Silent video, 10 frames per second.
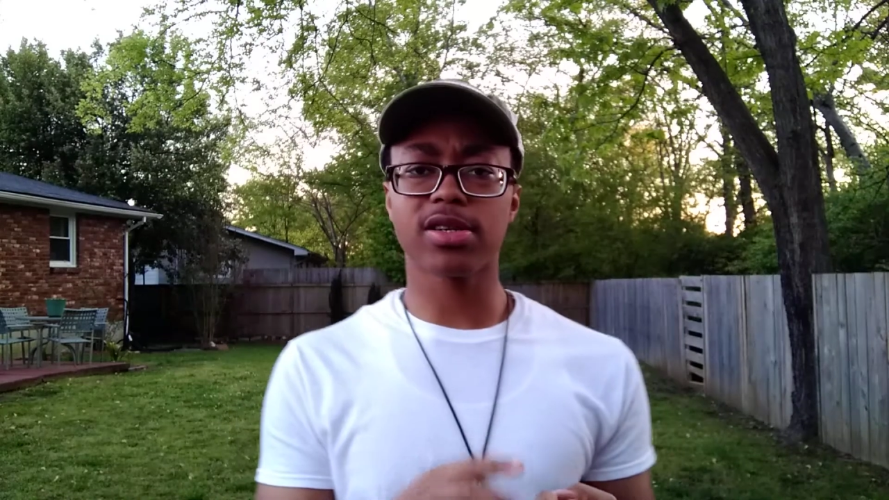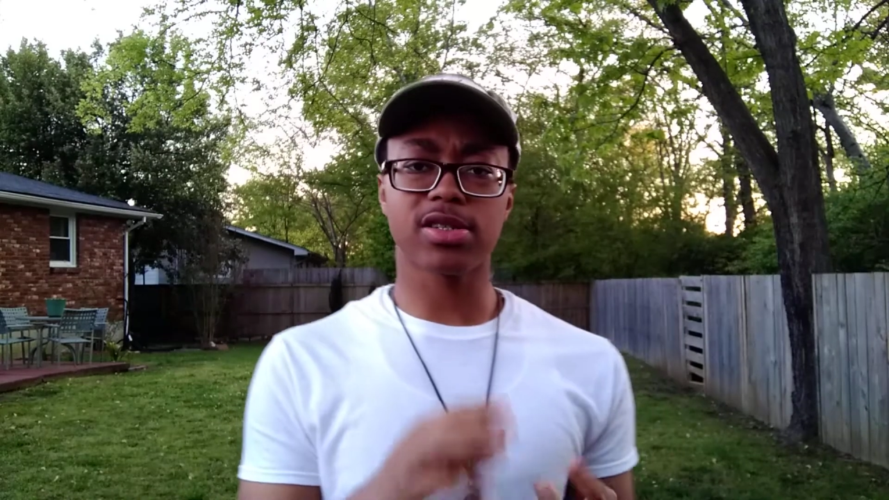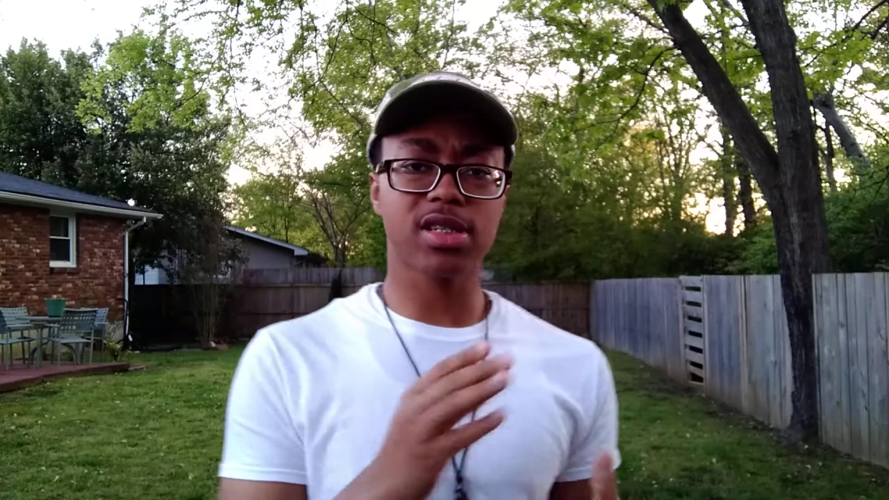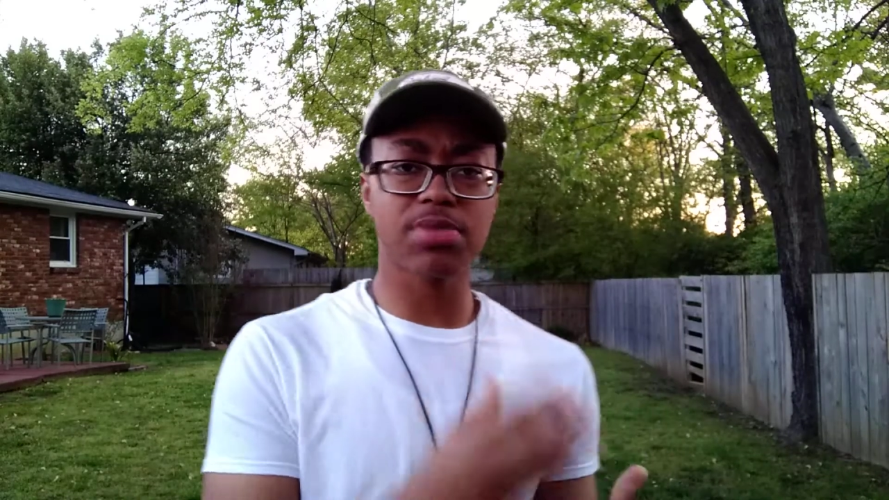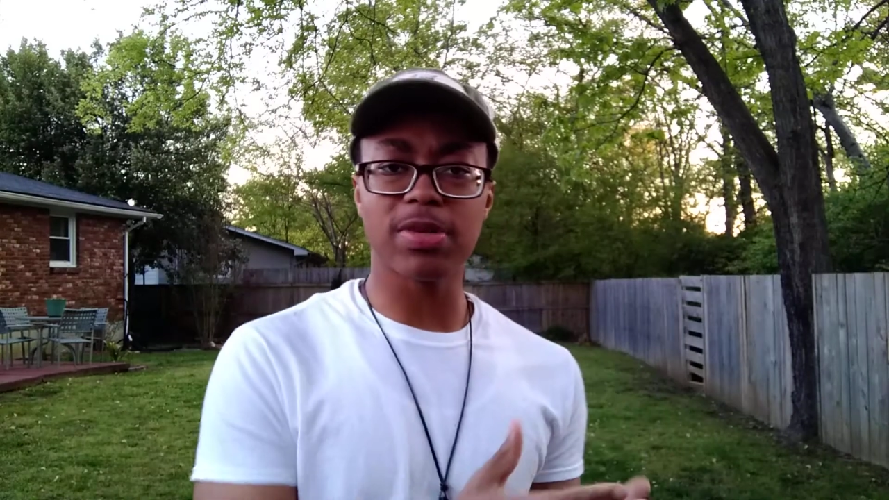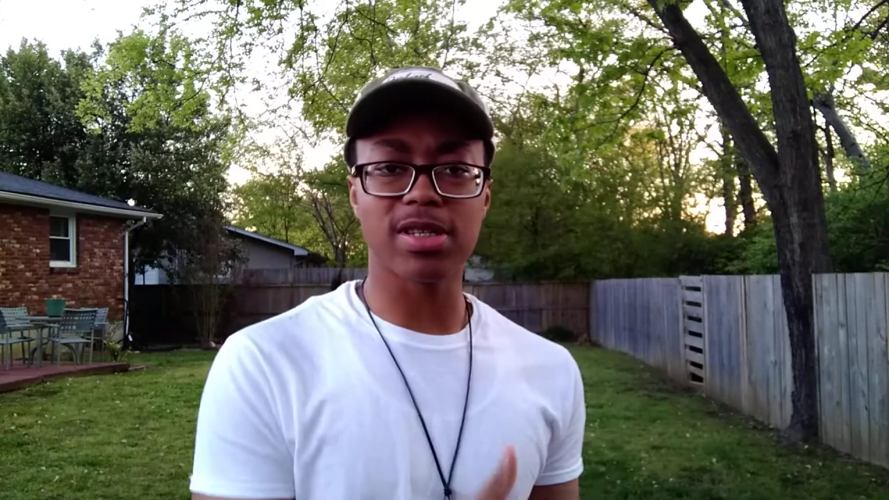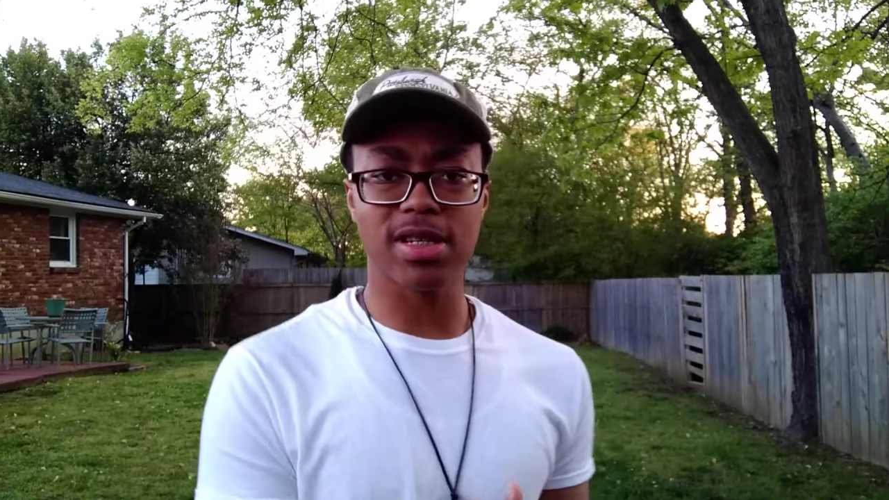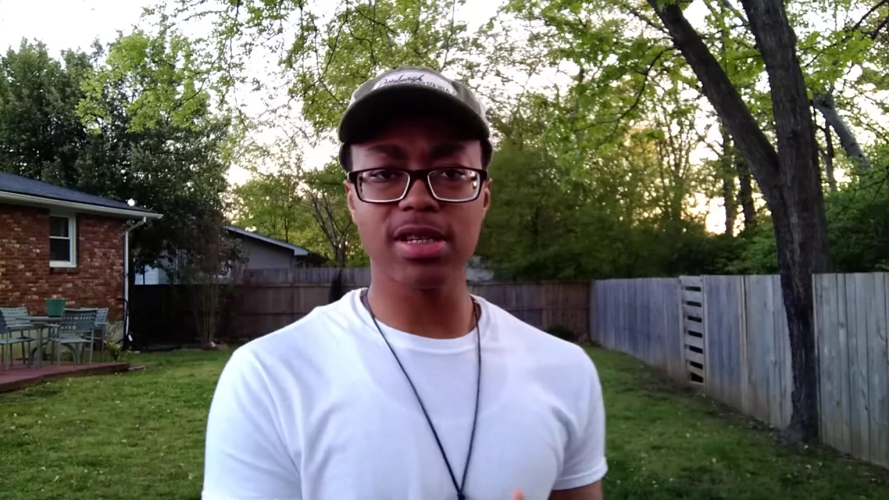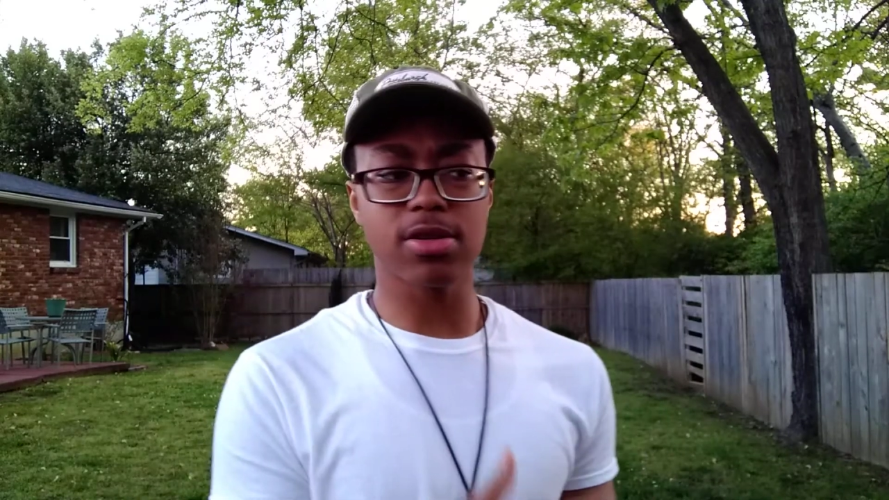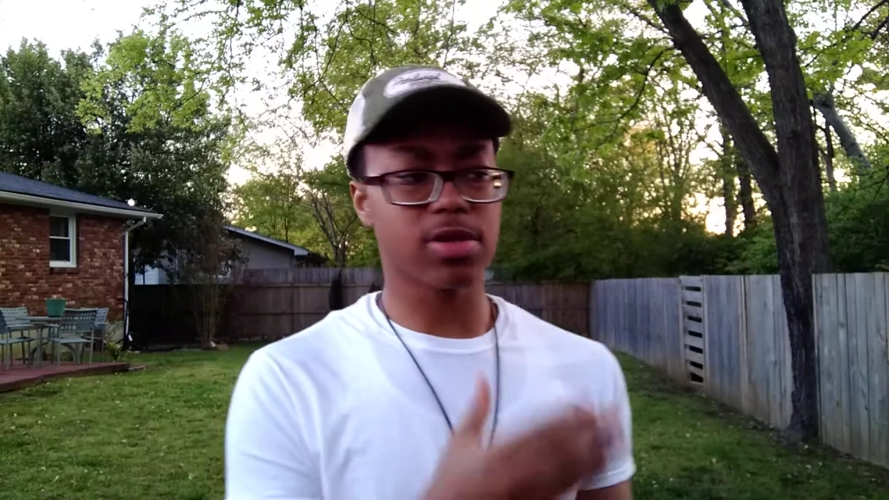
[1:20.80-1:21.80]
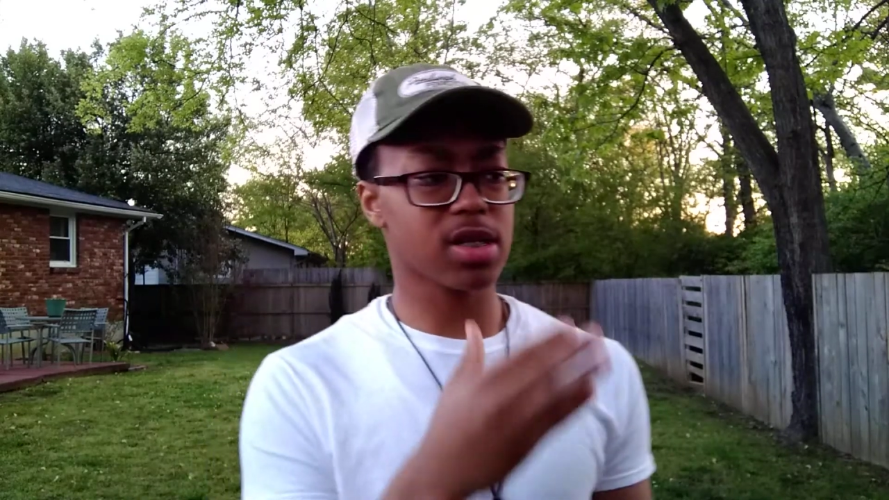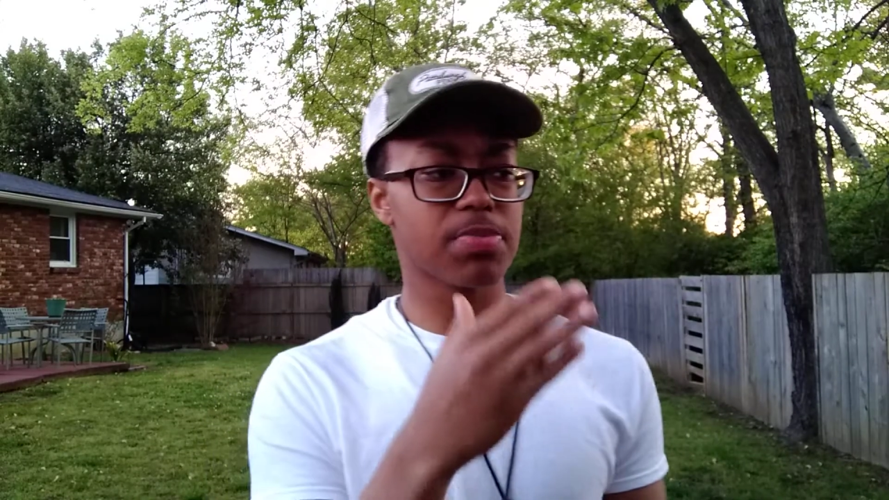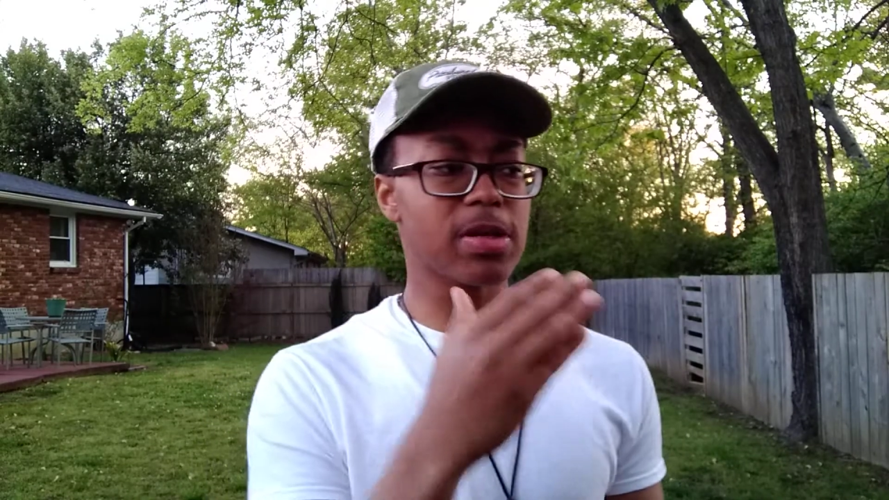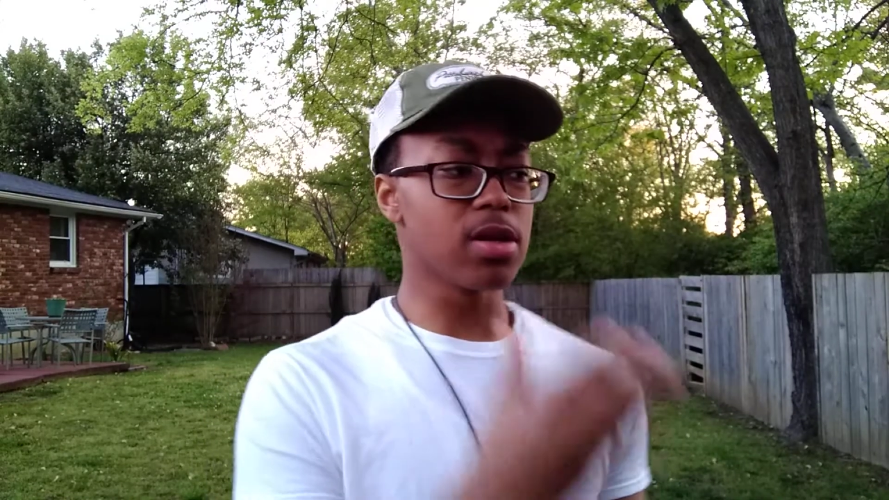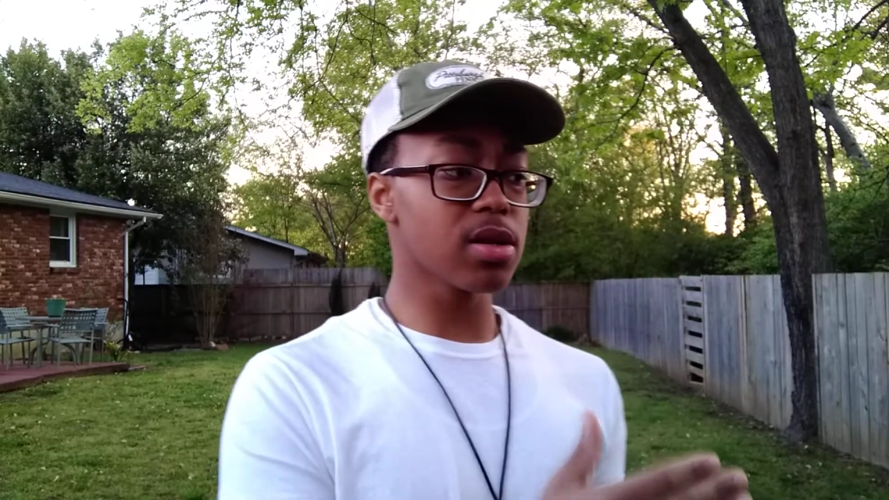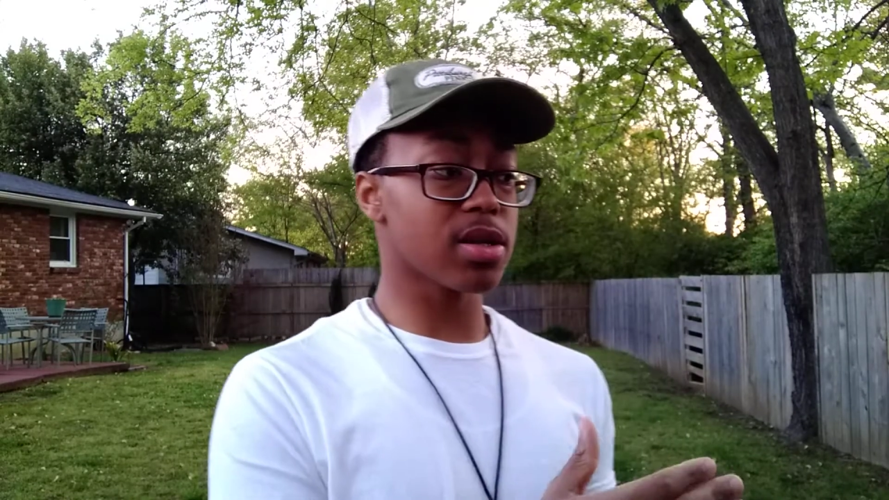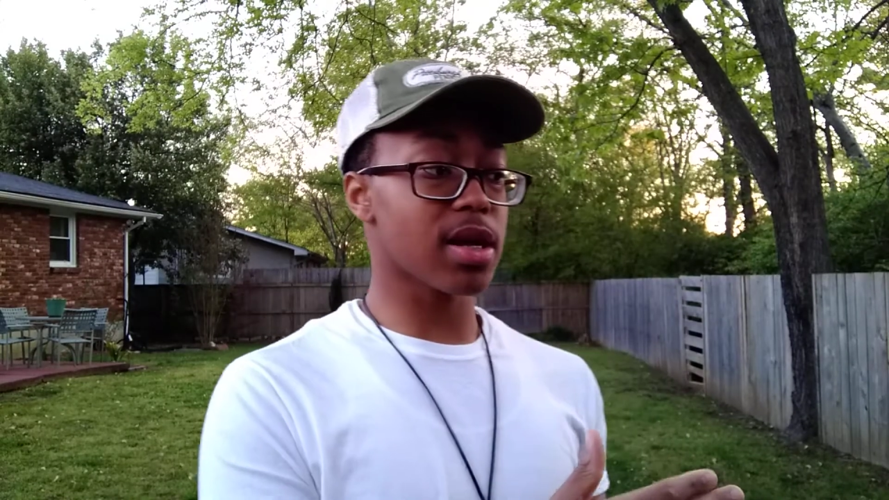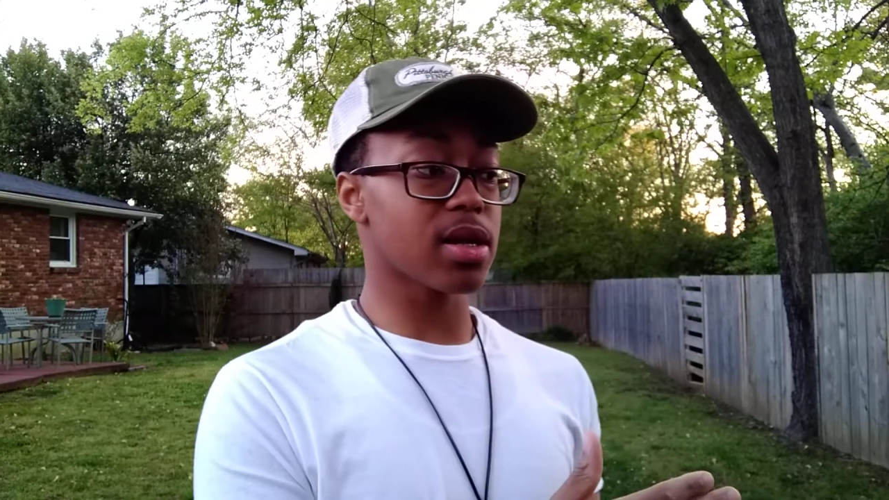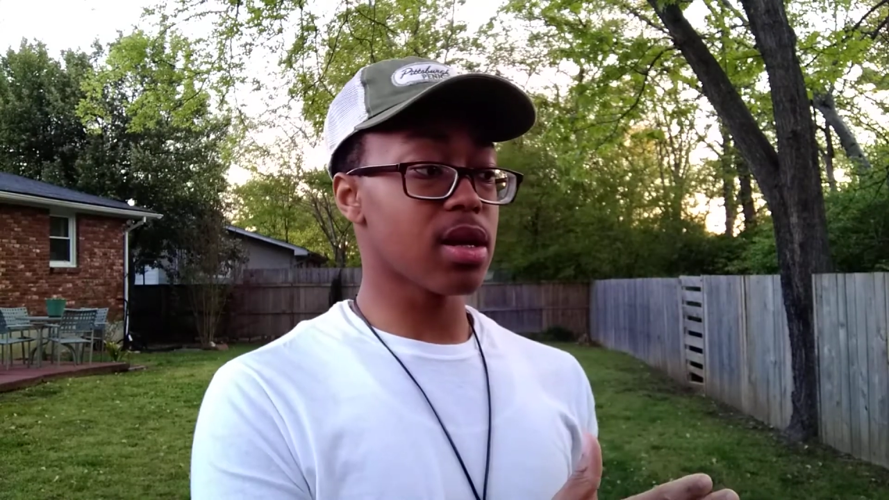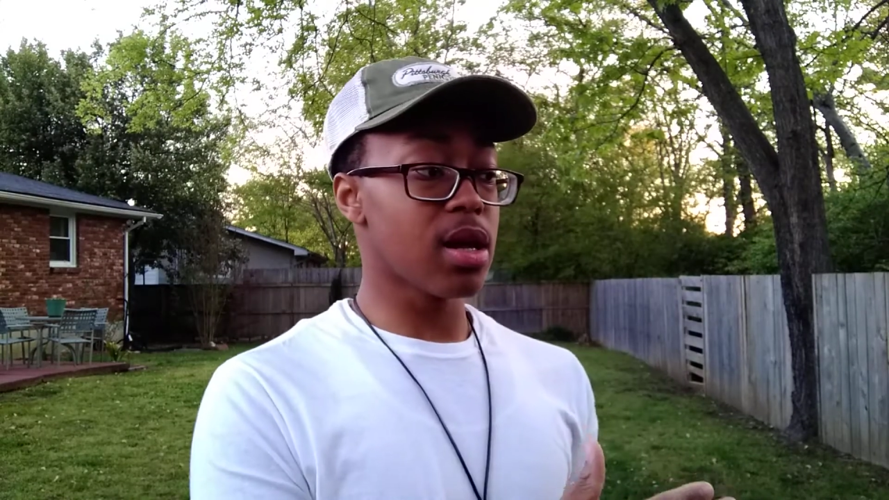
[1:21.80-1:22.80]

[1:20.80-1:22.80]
just to be seen or just to be looked at,